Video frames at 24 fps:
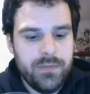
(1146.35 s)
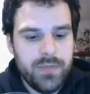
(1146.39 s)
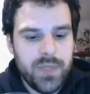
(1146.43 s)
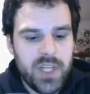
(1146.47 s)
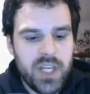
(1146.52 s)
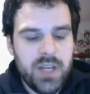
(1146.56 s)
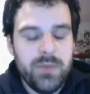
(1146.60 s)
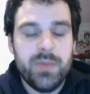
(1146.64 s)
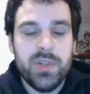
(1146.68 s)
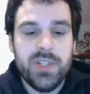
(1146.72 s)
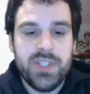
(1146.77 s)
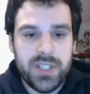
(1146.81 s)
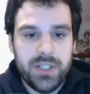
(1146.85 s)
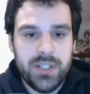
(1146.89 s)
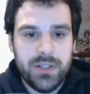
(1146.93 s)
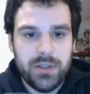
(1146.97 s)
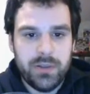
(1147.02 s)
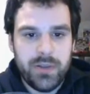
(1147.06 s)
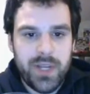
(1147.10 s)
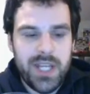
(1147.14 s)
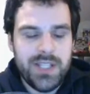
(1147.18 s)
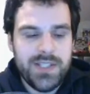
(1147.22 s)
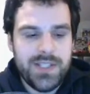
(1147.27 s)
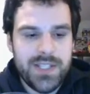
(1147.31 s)
In
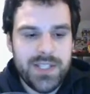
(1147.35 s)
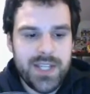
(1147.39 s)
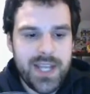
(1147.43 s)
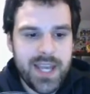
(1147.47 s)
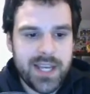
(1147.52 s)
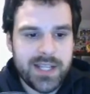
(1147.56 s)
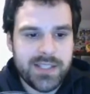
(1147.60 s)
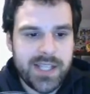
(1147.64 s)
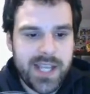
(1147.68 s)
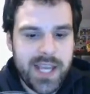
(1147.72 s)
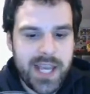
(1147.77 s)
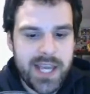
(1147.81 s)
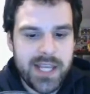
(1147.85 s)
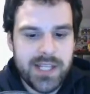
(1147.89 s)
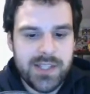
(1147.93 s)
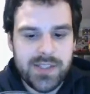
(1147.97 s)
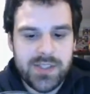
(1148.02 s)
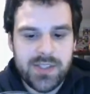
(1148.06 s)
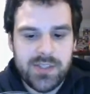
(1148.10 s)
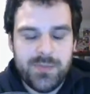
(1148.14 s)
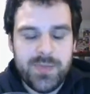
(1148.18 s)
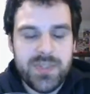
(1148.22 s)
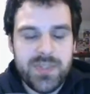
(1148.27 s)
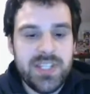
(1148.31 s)
particular, ACX has
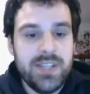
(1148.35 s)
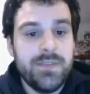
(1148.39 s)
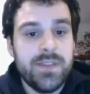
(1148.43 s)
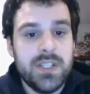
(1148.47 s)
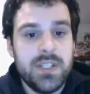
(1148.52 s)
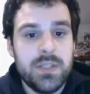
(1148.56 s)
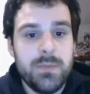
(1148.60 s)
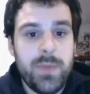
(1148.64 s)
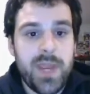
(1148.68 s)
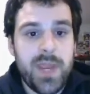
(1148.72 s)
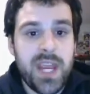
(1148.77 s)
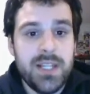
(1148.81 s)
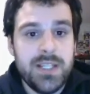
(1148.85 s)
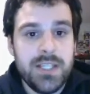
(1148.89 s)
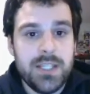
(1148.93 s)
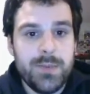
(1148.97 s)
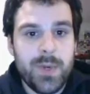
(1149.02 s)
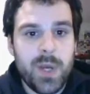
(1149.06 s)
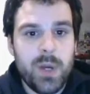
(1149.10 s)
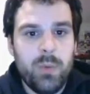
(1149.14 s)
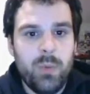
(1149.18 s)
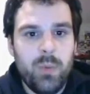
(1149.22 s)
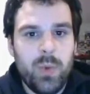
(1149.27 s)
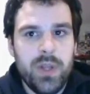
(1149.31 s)
specific demands
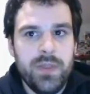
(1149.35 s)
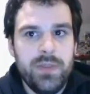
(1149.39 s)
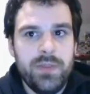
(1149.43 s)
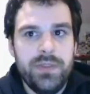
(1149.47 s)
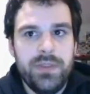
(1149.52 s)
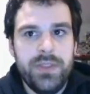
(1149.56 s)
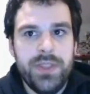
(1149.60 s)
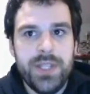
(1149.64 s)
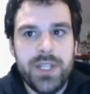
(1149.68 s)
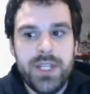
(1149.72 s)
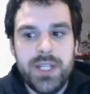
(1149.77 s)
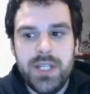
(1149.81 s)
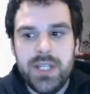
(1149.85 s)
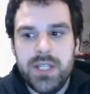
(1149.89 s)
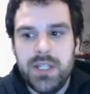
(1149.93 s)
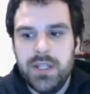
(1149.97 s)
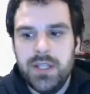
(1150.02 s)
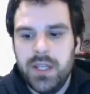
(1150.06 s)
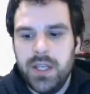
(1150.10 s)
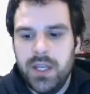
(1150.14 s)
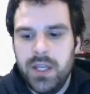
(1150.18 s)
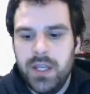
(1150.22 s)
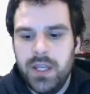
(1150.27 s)
about what the